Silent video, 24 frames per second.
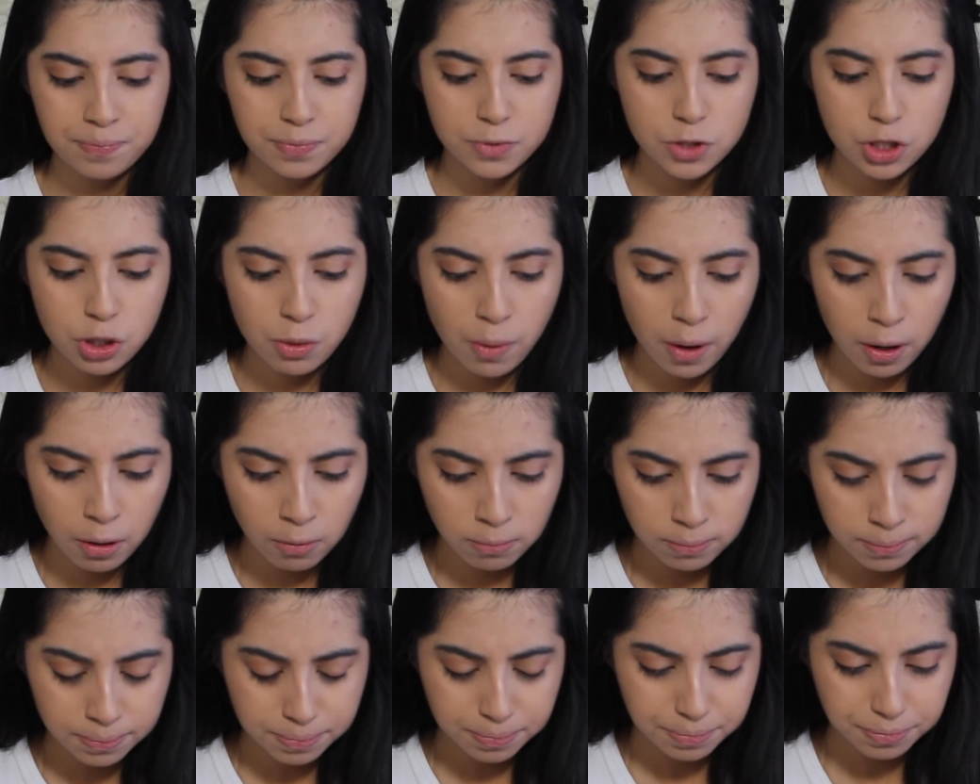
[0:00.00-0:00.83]

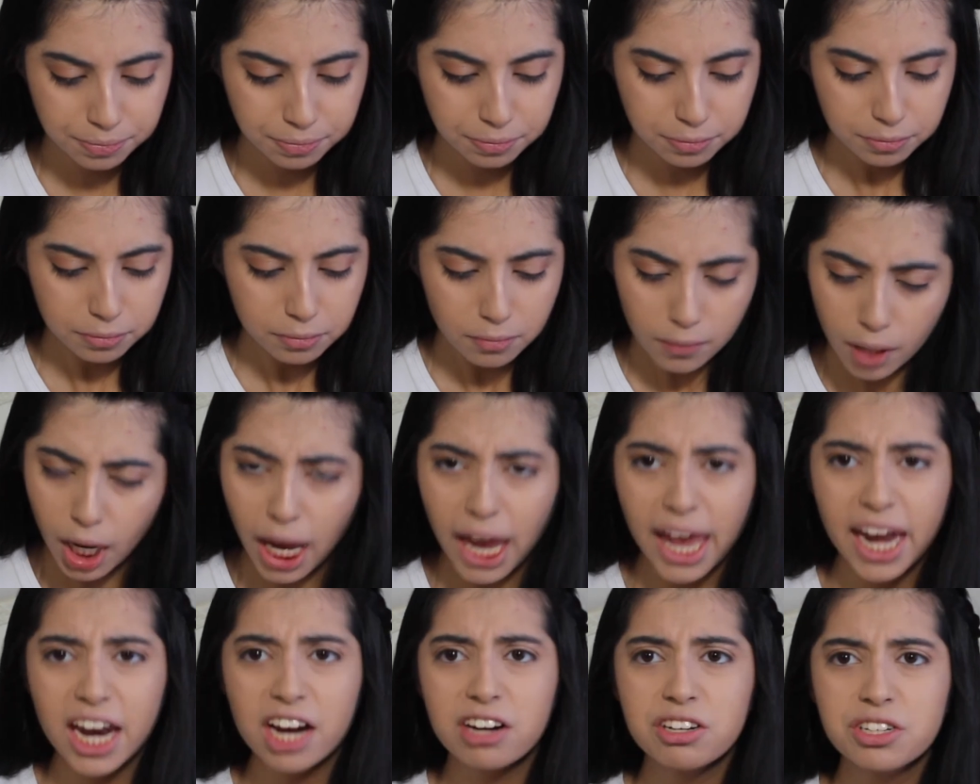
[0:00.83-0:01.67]
duo,
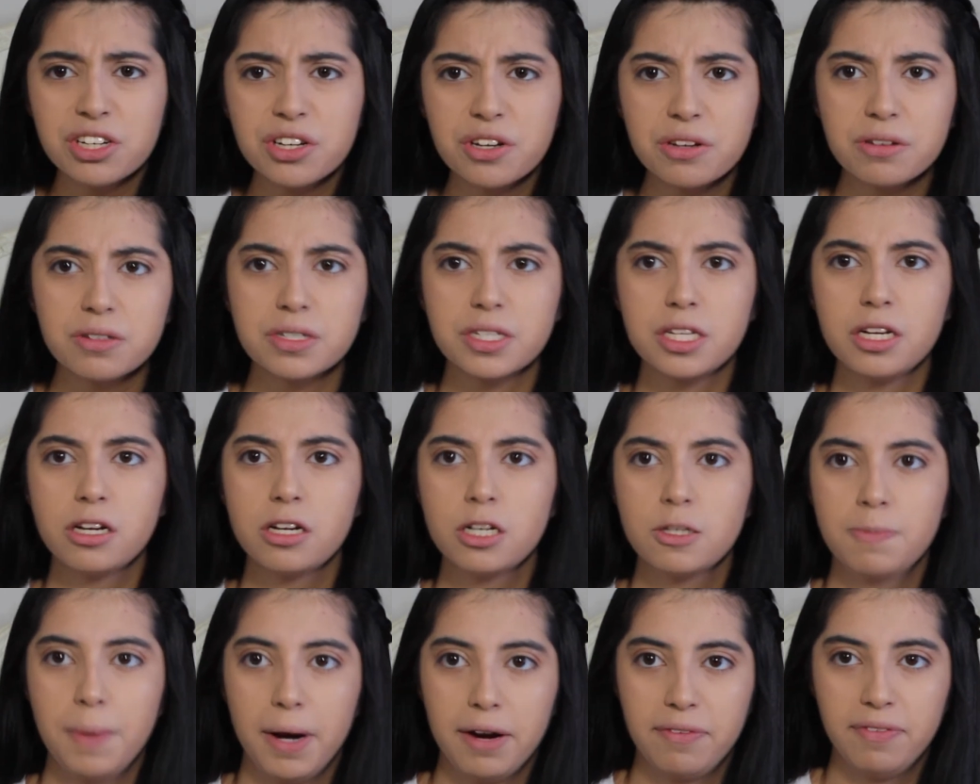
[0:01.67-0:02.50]
and I do use
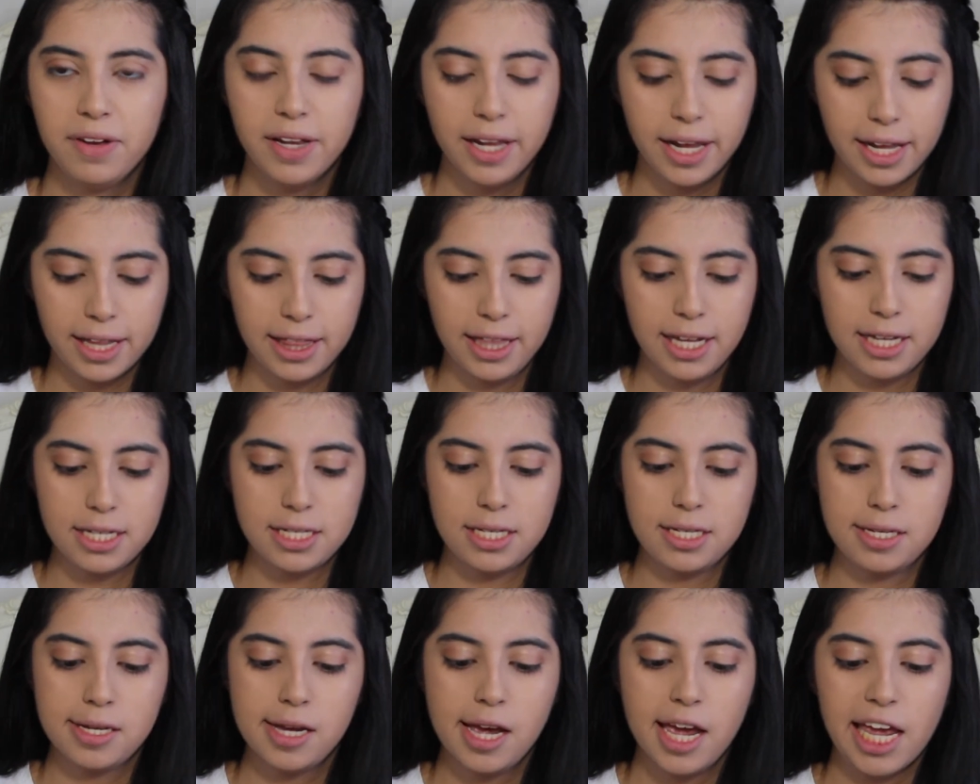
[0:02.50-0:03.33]
those, but I feel like
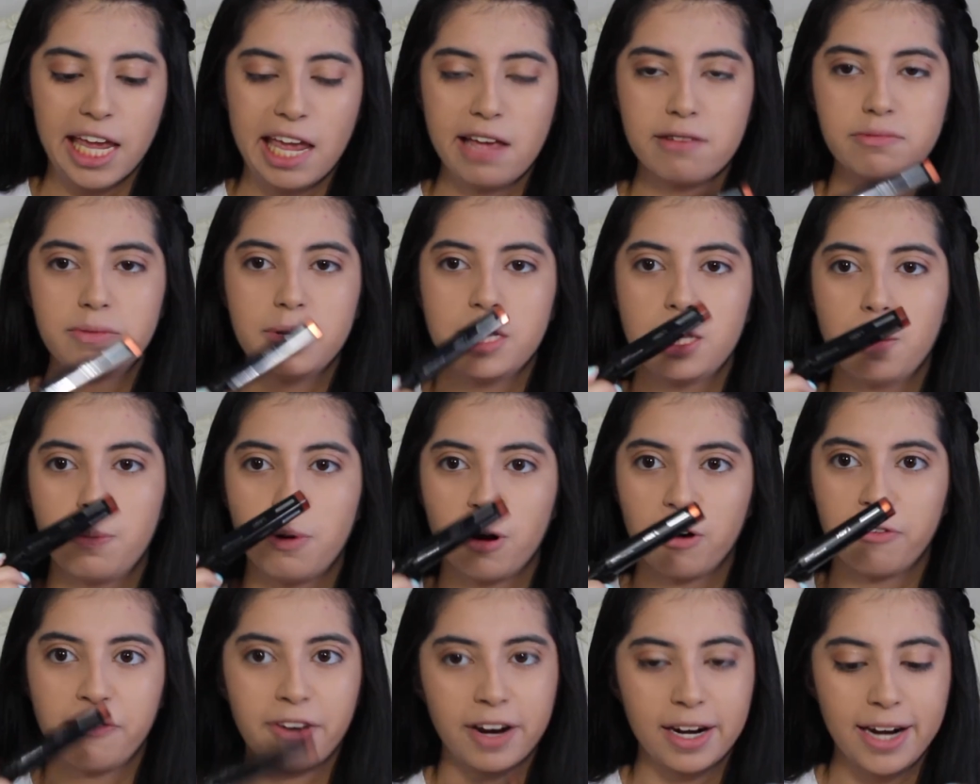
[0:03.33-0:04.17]
this gives me the
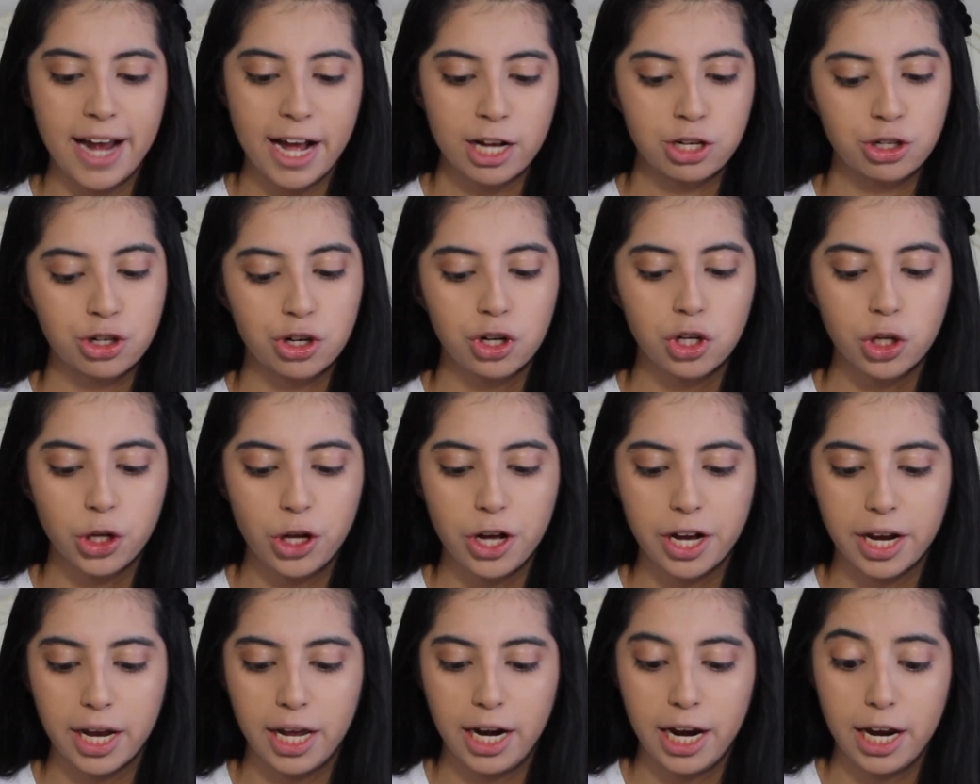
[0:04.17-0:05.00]
perfect natural
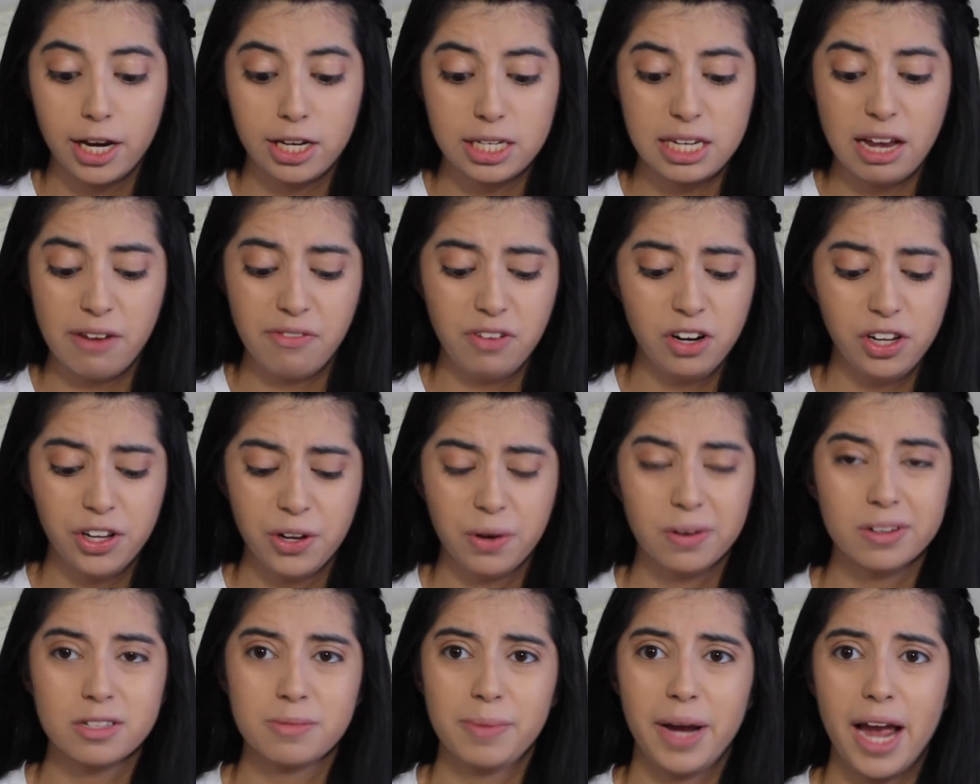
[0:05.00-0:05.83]
look and it definitely
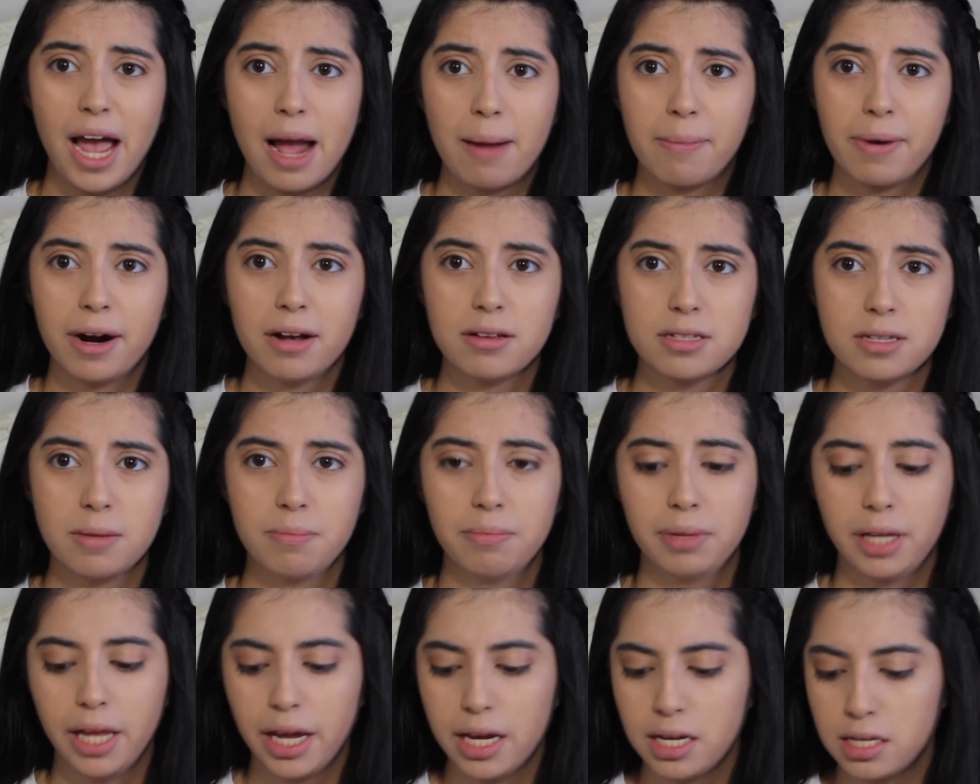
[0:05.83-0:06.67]
holds my eyebrows in
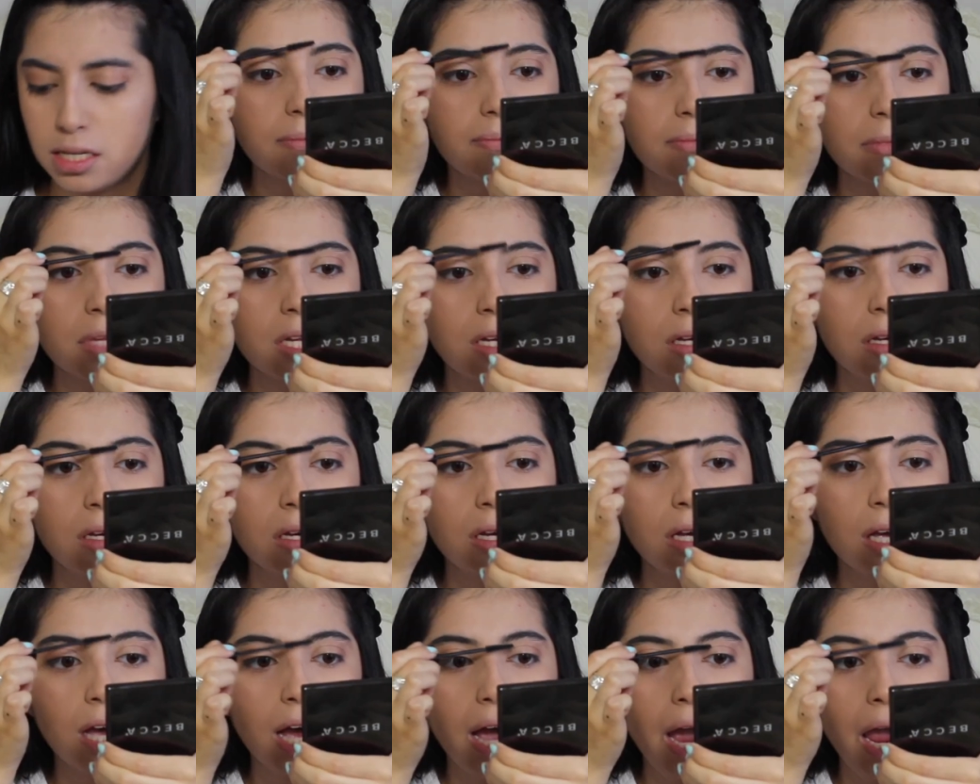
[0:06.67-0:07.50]
place.
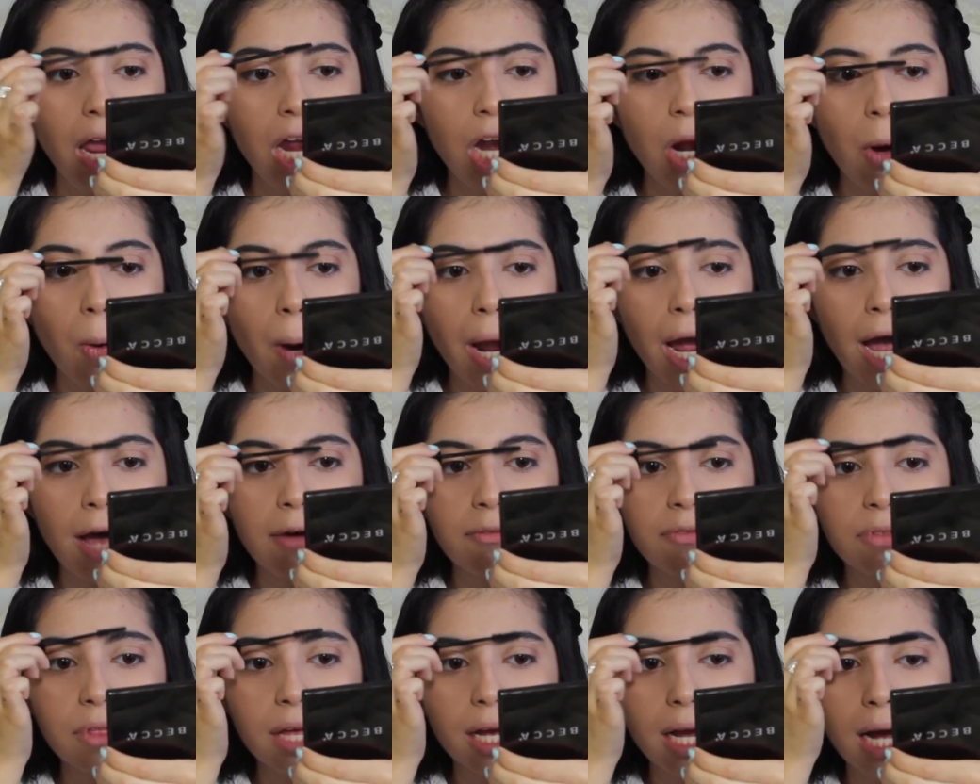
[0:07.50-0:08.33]
I know I
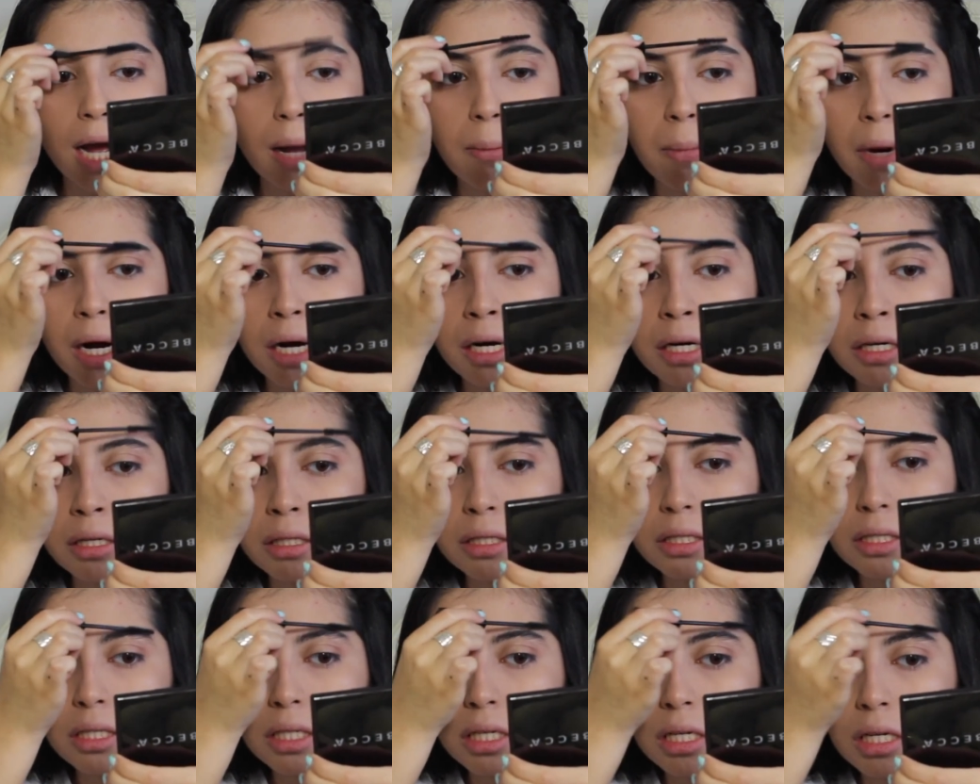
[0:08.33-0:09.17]
have thick
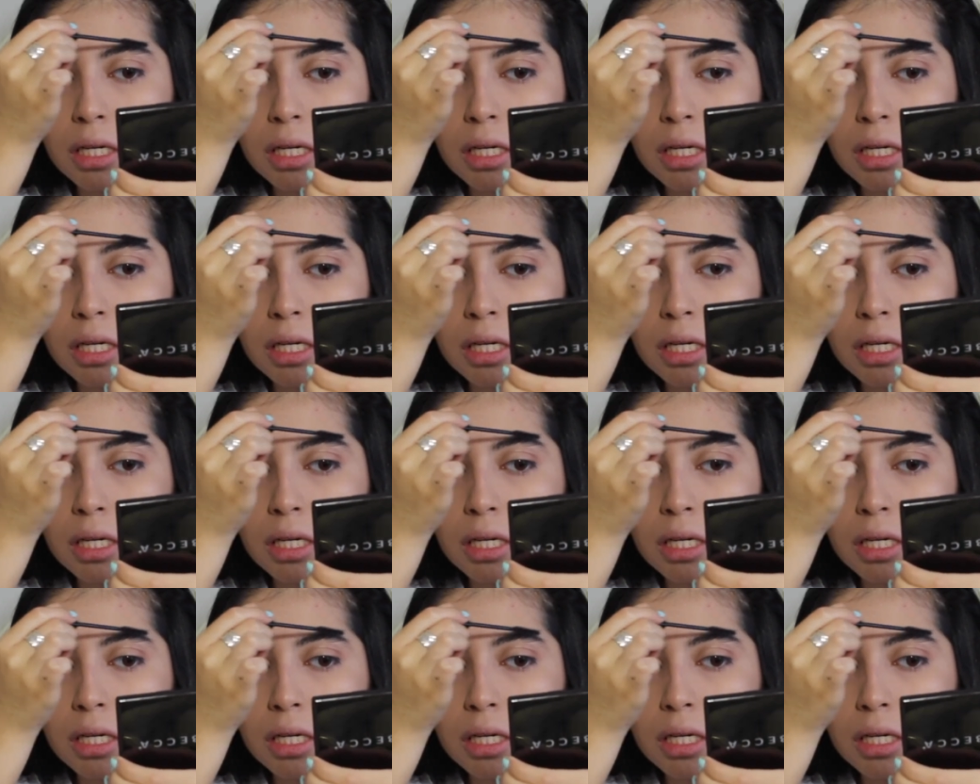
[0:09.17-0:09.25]
eyebrows.